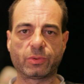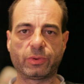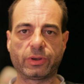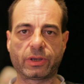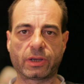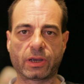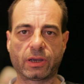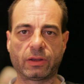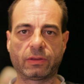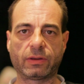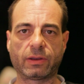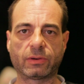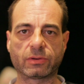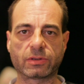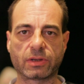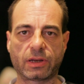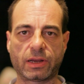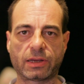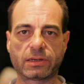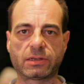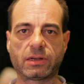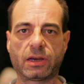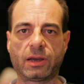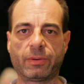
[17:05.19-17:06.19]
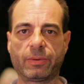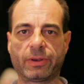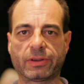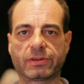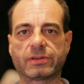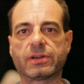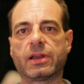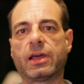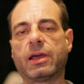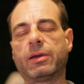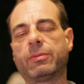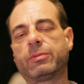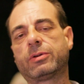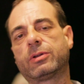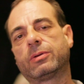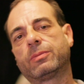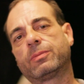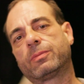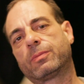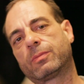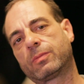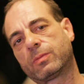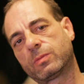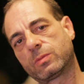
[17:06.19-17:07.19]
weekend. That was the last time I slept
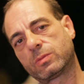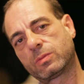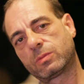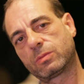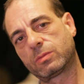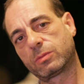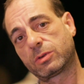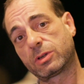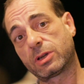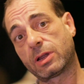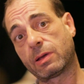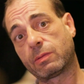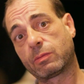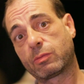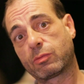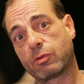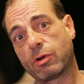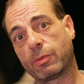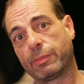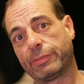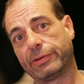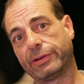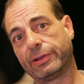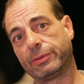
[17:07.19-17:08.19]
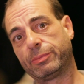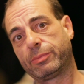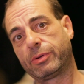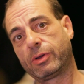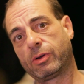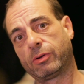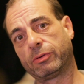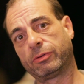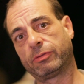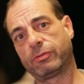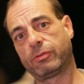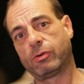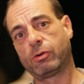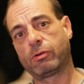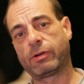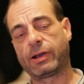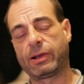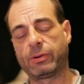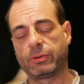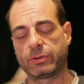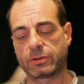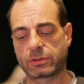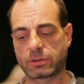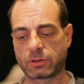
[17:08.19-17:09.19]
properly beyond 4
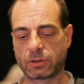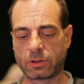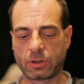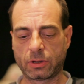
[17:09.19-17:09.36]
hours.